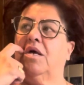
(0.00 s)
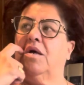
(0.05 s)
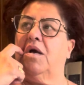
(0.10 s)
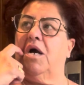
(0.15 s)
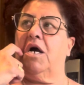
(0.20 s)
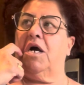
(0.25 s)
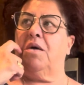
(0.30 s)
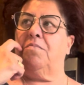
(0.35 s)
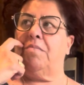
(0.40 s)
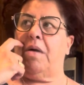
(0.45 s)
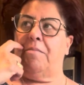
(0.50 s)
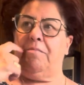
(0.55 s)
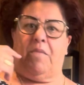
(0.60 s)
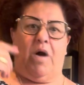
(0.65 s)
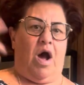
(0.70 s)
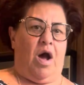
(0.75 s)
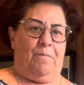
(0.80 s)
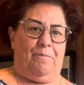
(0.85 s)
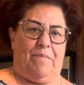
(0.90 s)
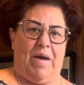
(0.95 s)
My
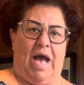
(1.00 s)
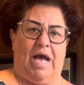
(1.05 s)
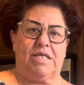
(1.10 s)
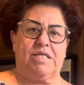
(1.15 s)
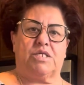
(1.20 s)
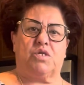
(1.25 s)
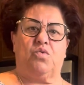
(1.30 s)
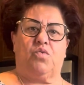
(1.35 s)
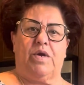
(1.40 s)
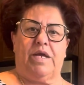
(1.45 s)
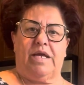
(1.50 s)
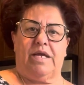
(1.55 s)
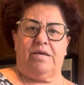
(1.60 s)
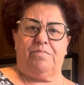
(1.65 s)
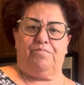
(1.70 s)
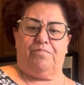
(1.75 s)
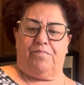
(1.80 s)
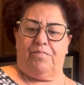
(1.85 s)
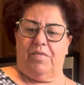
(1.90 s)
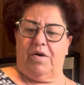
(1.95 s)
mom passed
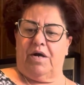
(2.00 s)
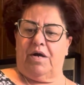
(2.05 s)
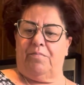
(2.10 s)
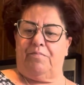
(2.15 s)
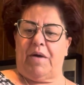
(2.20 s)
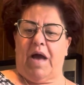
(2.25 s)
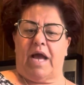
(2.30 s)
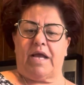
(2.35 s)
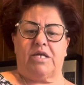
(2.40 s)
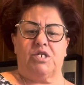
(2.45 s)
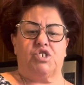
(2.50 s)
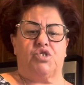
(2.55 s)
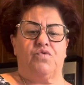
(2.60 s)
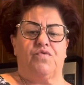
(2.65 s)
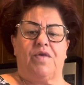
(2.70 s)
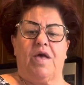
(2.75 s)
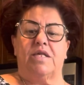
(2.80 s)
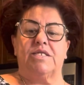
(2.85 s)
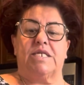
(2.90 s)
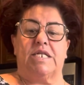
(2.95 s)
away back in
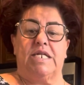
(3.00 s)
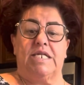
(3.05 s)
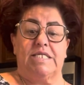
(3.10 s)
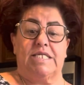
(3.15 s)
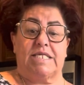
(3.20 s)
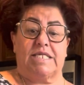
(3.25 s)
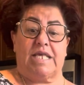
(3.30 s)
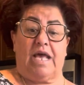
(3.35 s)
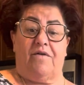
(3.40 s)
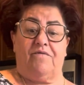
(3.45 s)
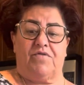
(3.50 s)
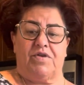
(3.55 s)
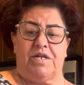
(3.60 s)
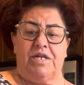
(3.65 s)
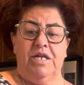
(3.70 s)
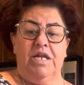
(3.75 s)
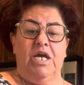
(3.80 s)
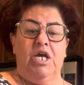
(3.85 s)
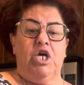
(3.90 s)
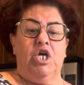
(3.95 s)

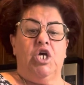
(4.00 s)
2007,